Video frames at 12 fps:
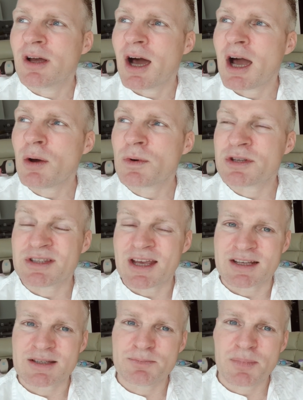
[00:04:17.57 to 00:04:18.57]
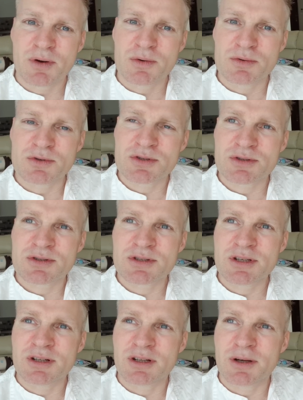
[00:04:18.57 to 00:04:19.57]
I was exposed
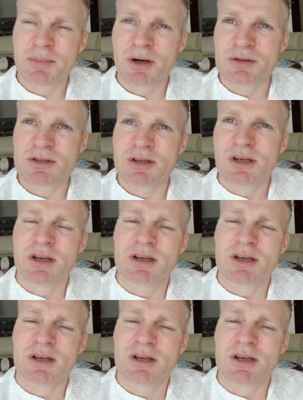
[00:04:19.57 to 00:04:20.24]
still about